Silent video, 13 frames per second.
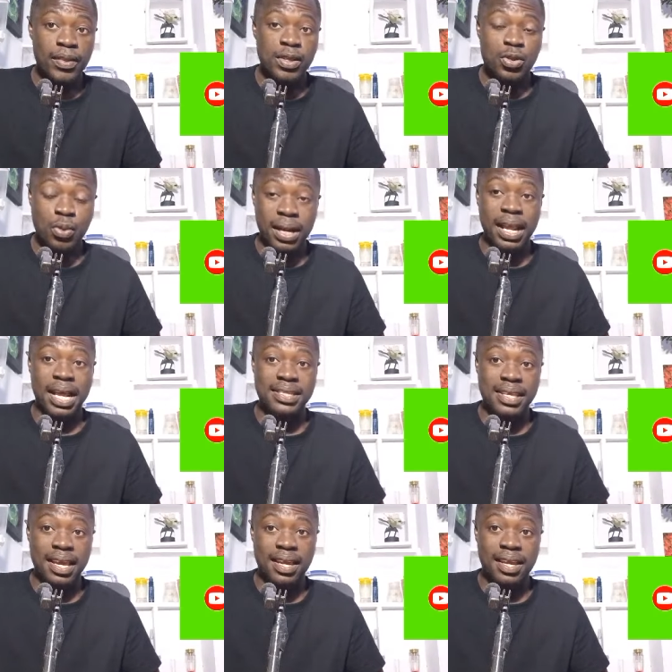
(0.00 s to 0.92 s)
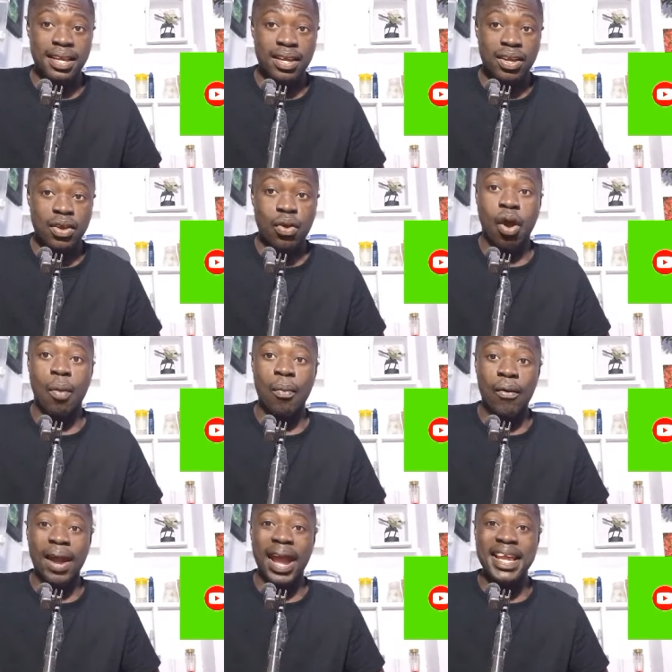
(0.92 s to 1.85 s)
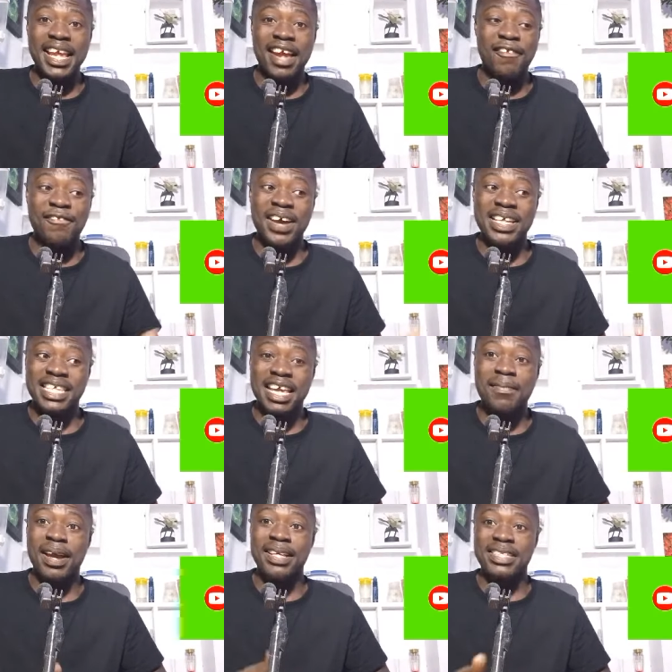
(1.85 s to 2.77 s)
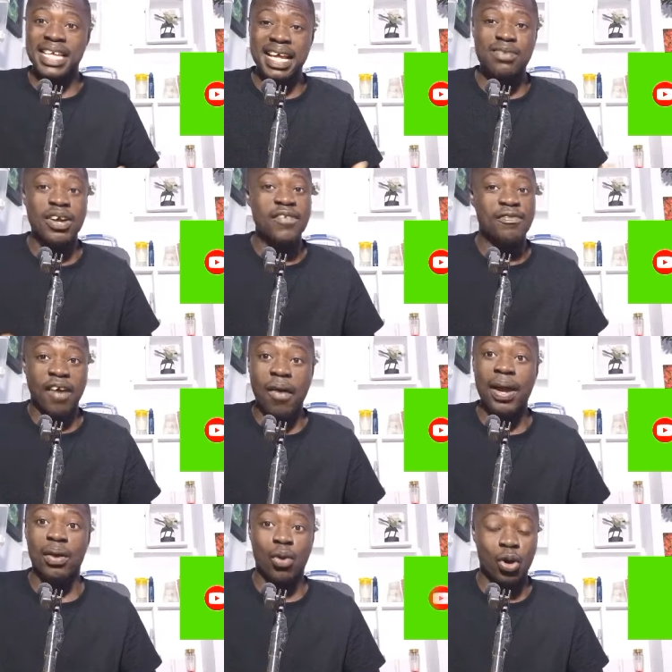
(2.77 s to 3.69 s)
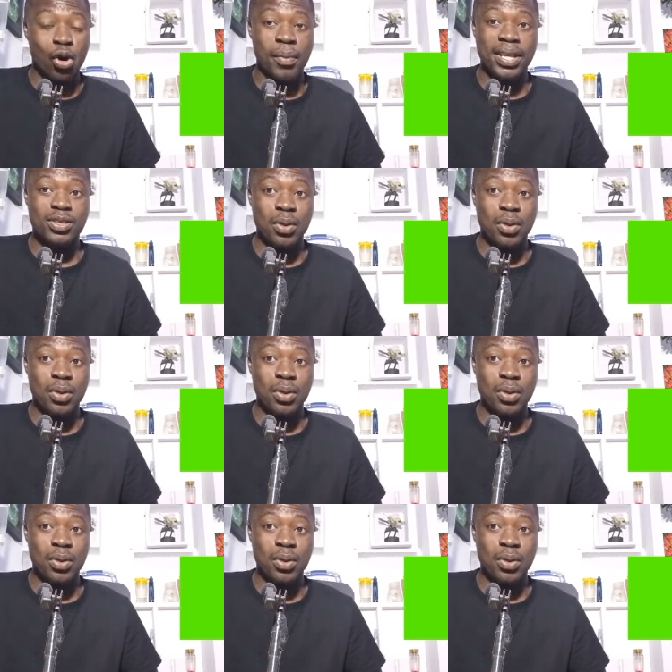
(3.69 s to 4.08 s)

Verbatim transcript: So I say or more a year infant say twenty four hour economy.